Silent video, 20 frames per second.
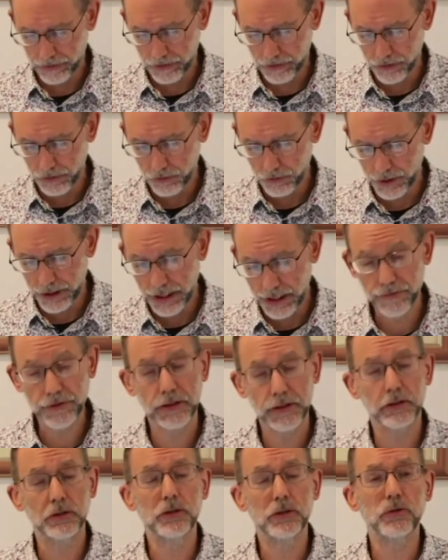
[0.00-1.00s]
We have
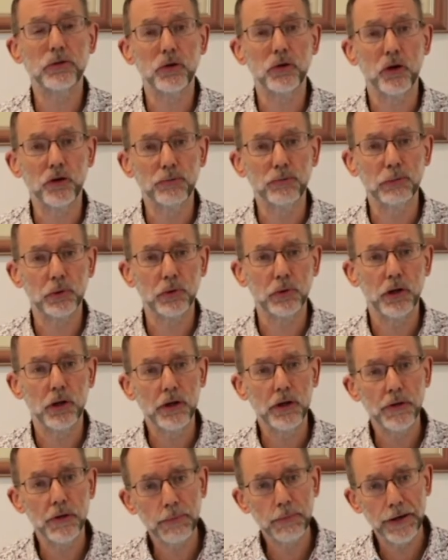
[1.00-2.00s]
in Luke's Gospel
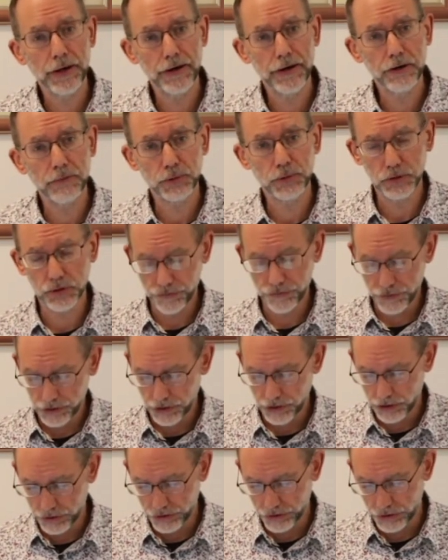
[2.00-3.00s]
the parable of the
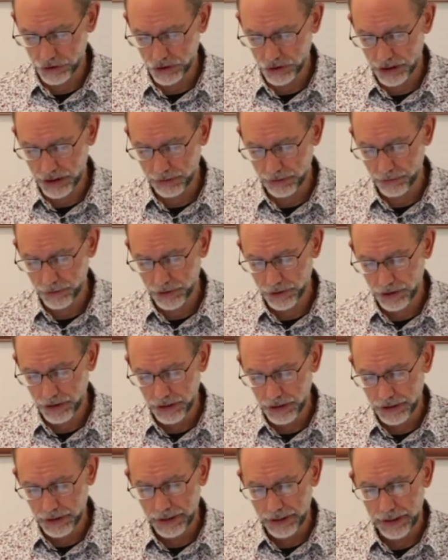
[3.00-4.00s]
lost sheep,
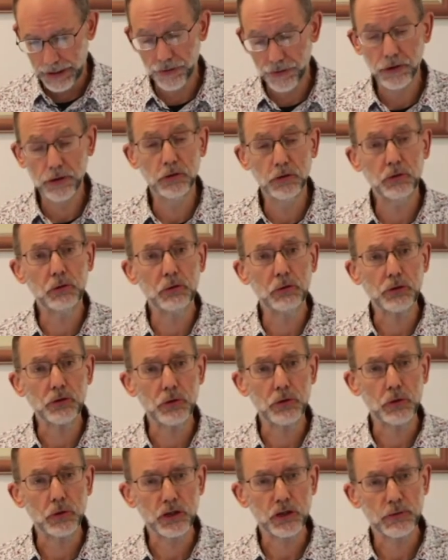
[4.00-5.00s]
and the Lord
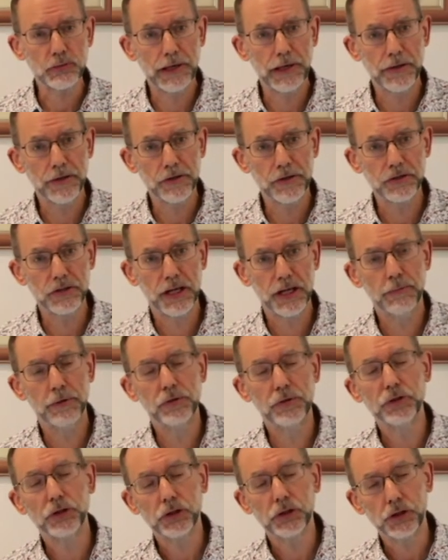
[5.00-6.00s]
talks about the
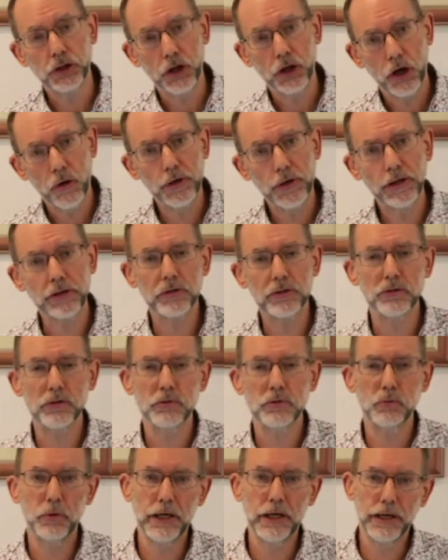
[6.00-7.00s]
shepherd going to
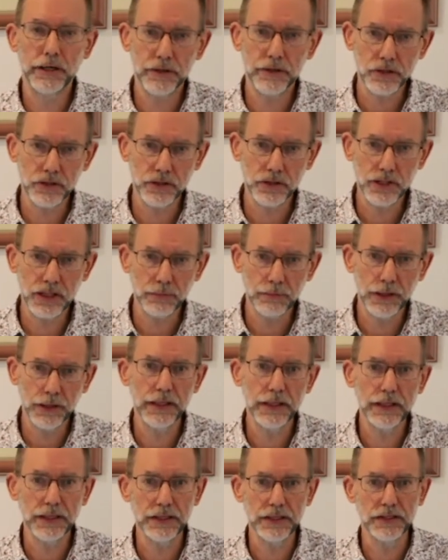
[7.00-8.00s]
where the sheep
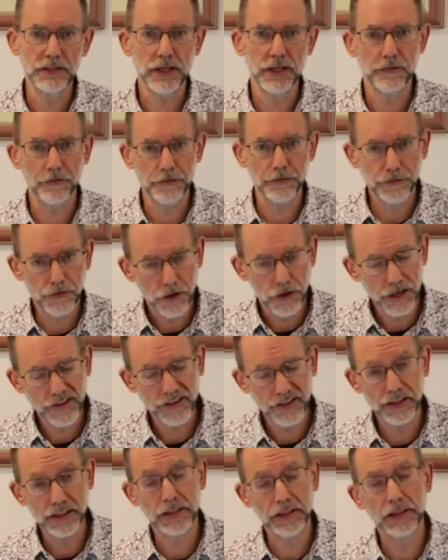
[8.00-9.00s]
is and
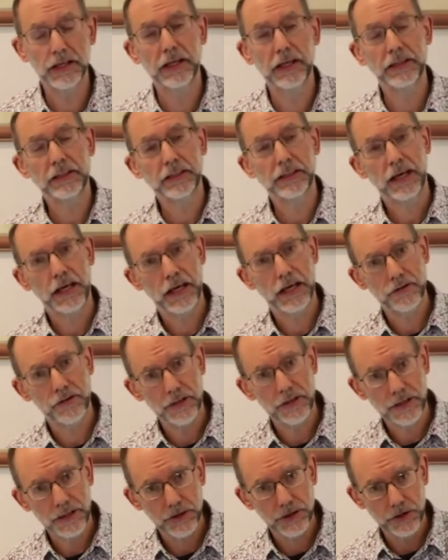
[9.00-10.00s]
finding it and
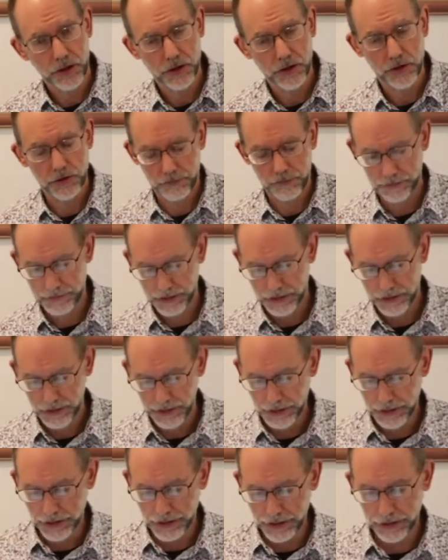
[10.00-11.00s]
carrying it home.
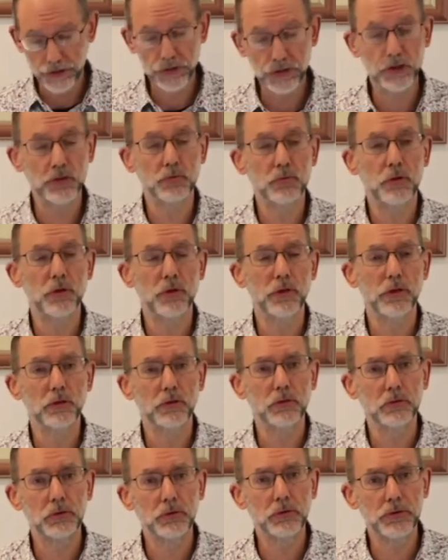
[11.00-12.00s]
And this is what the
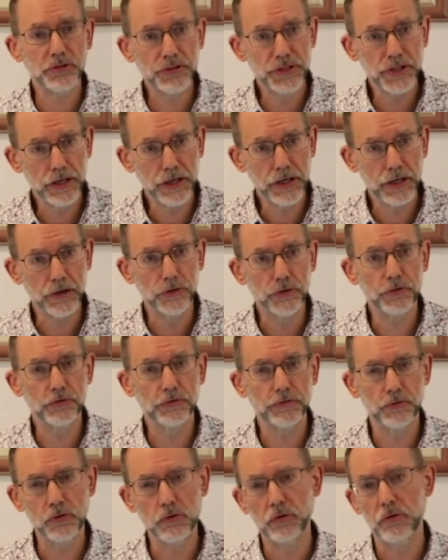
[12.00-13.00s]
Lord does
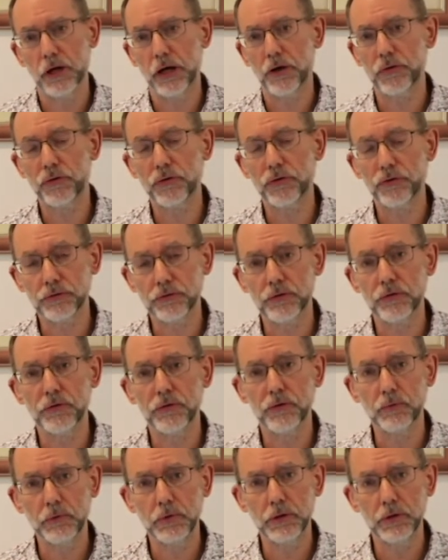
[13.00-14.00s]
for us through
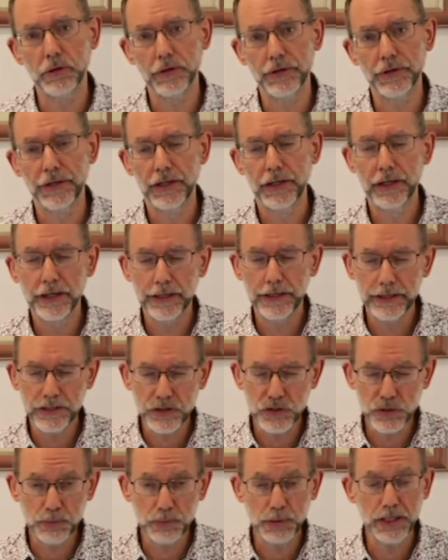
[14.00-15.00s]
the Word. He
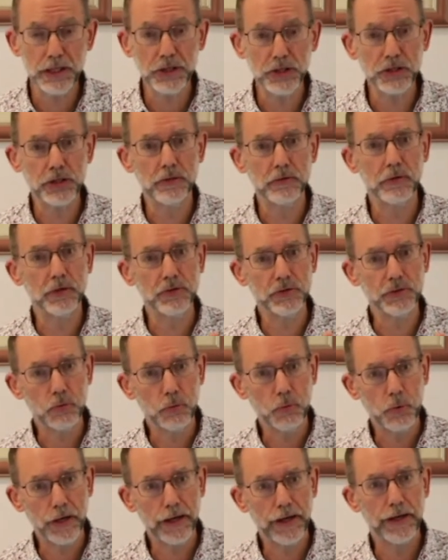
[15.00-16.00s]
speaks to us
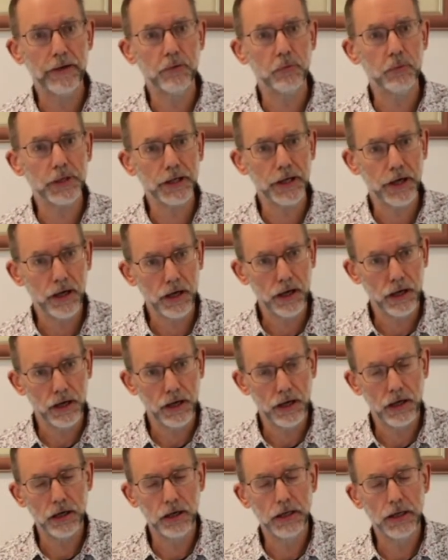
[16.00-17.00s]
where we
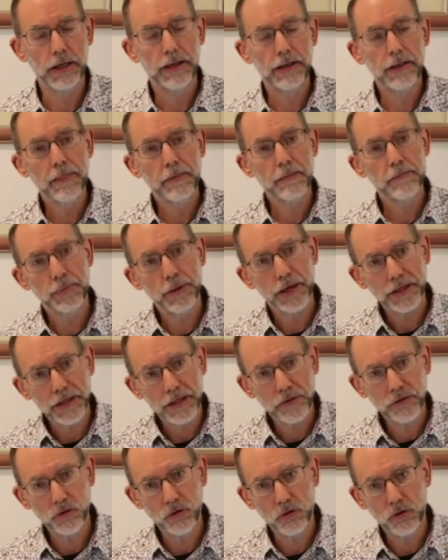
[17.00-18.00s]
are, but
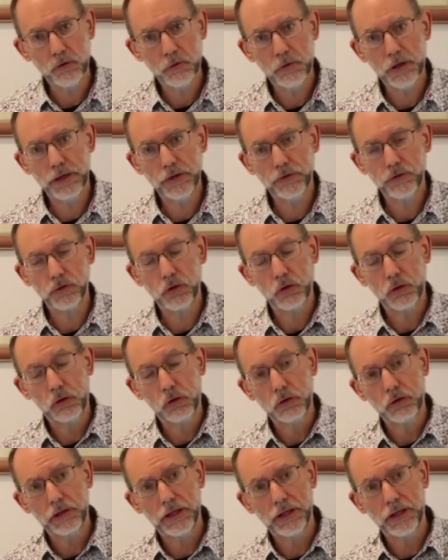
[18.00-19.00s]
He's always
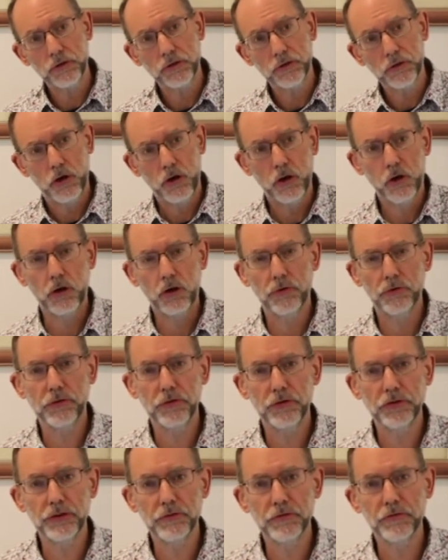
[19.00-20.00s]
calling us on to
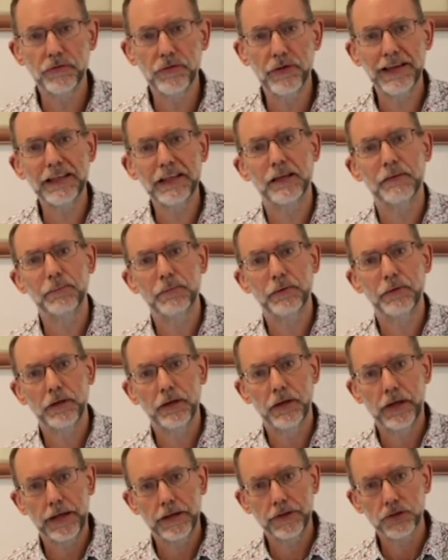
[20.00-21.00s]
develop
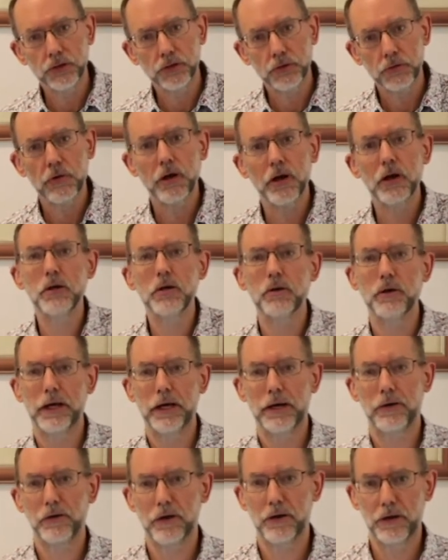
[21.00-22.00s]
and grow
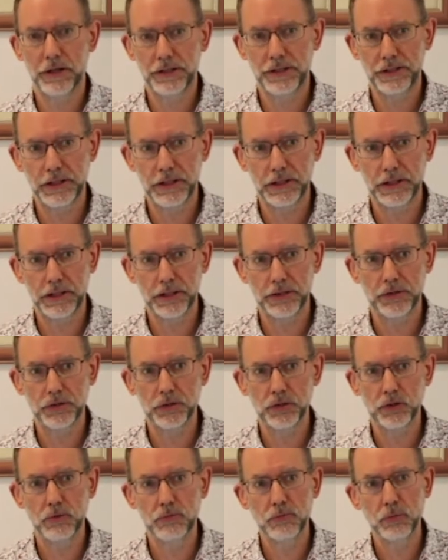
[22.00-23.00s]
our ideas
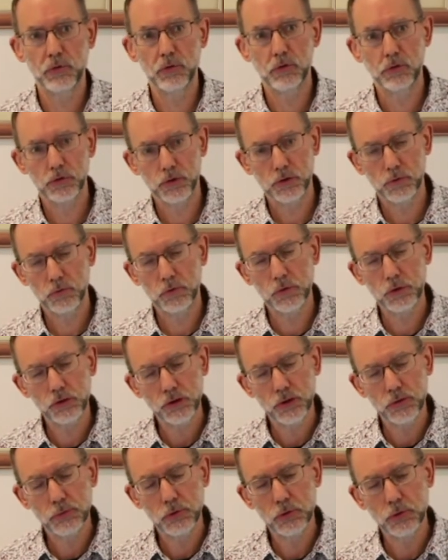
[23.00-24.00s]
towards
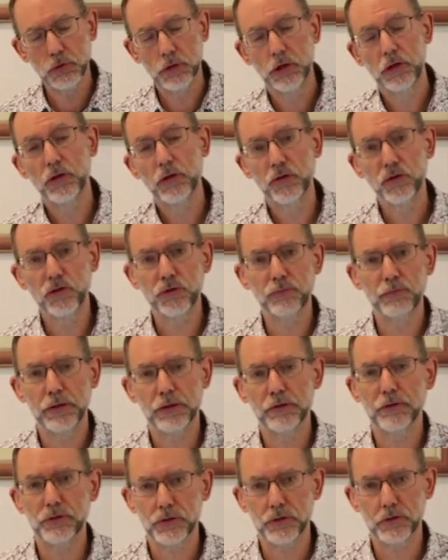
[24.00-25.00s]
a more
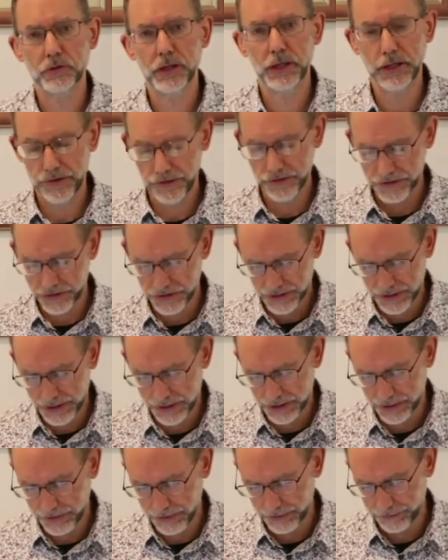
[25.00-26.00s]
spiritual
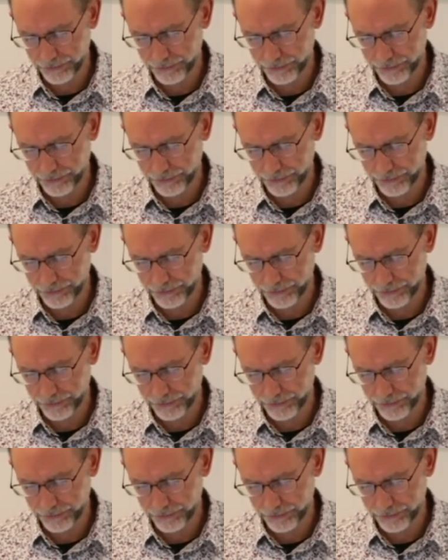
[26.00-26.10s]
understanding.